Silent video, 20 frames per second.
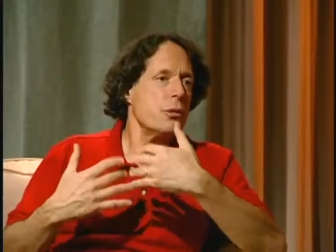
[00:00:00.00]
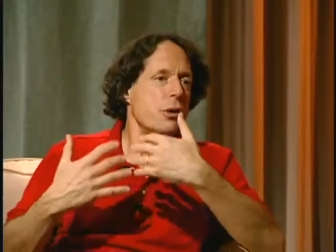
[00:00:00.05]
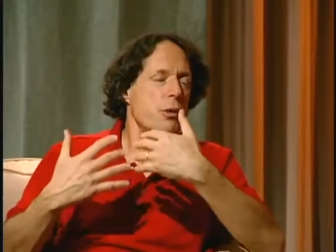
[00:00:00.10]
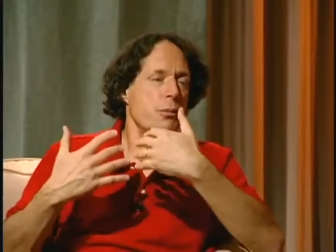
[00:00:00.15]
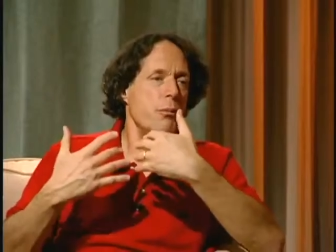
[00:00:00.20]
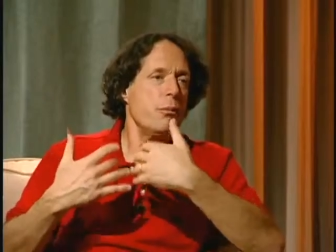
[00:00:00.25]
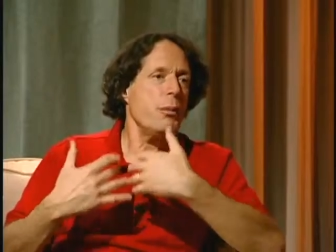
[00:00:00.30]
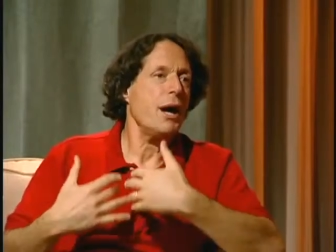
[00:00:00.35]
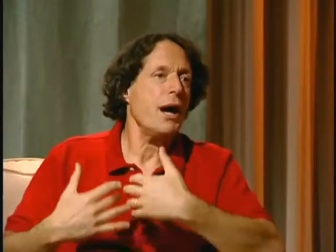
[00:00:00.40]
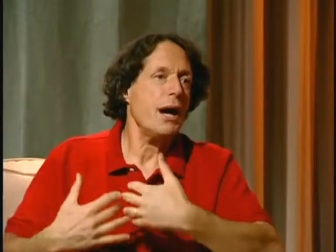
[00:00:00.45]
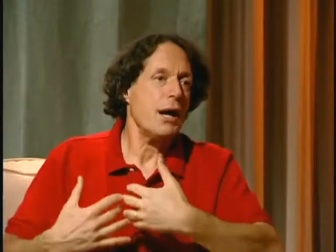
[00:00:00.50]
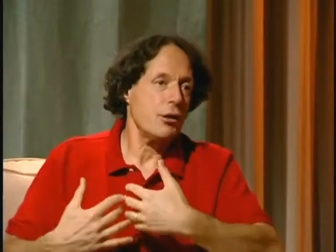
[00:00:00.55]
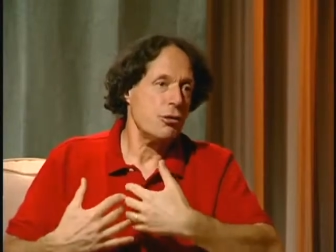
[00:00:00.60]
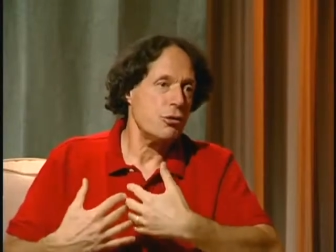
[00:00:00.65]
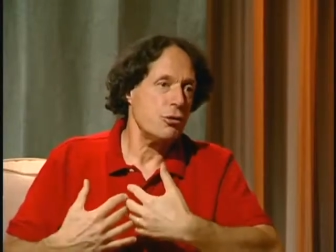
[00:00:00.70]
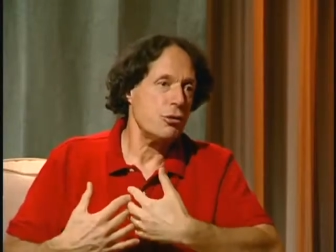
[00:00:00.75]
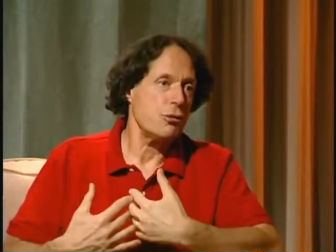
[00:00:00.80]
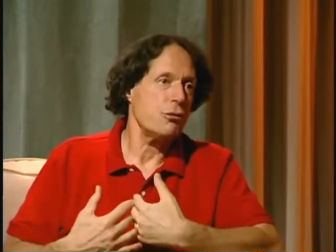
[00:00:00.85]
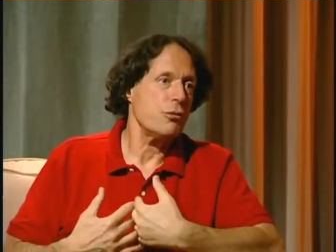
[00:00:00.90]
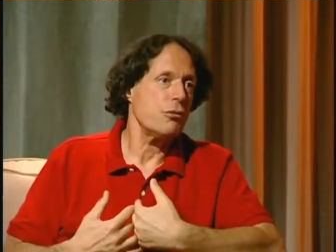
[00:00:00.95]

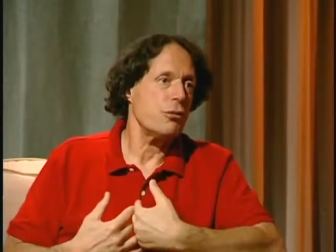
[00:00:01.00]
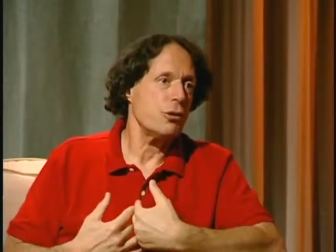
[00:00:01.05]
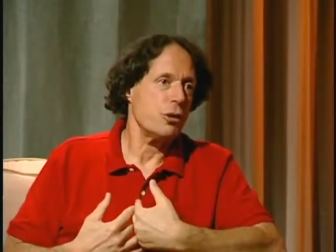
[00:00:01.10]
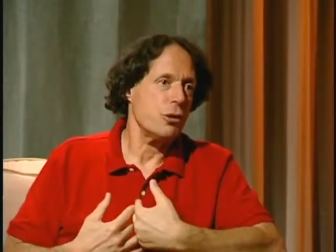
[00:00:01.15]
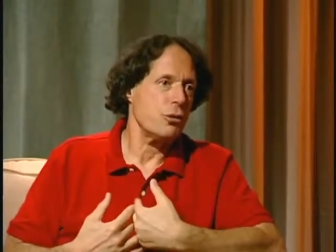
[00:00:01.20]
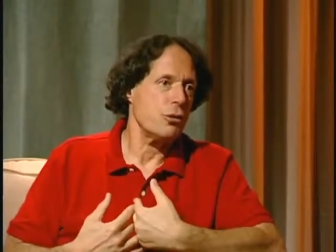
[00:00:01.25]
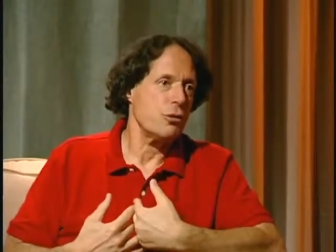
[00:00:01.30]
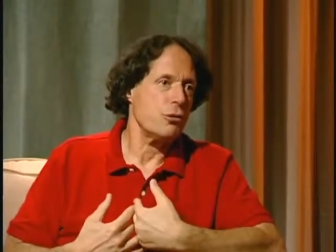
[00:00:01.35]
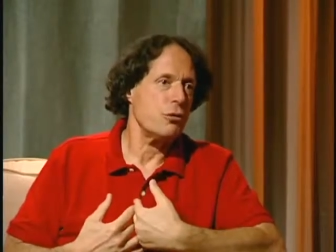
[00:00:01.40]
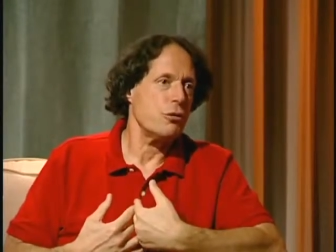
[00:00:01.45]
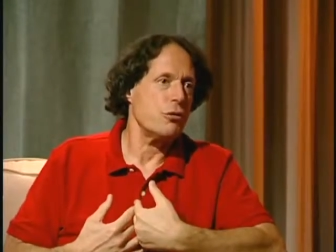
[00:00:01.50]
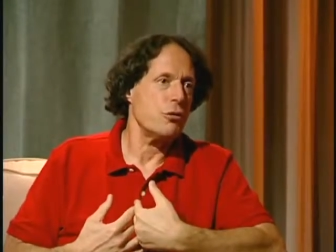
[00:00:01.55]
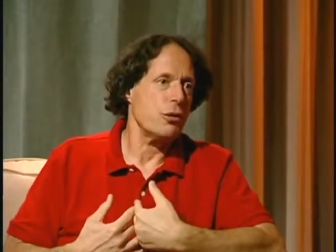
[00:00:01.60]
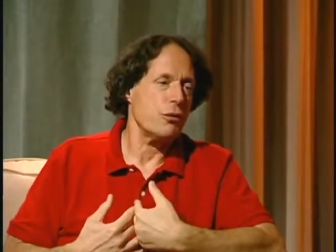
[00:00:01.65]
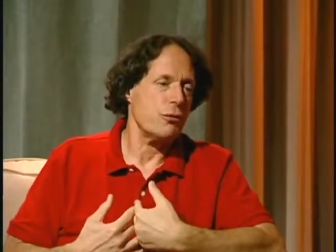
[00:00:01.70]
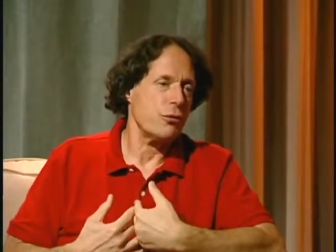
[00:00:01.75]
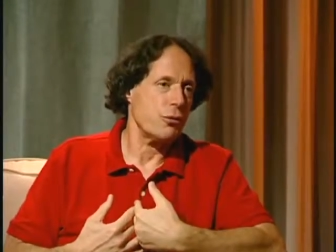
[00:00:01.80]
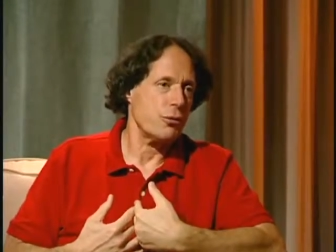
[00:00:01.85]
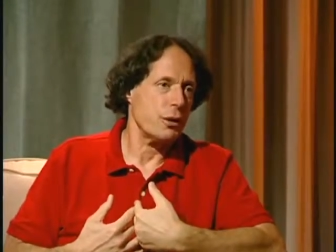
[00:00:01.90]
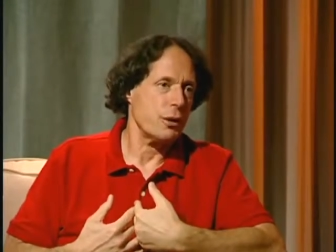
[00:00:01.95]
compassion for your own
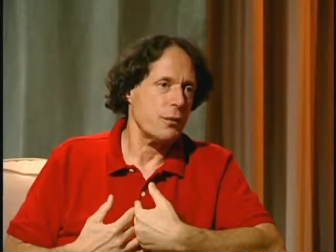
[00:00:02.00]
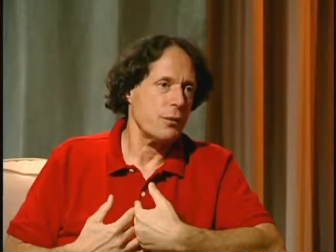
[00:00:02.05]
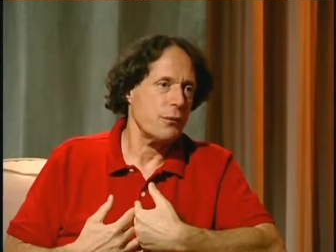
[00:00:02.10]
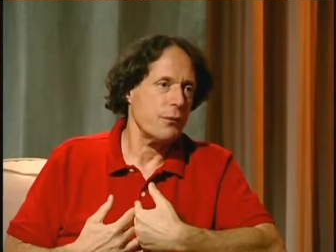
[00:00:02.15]
suffering.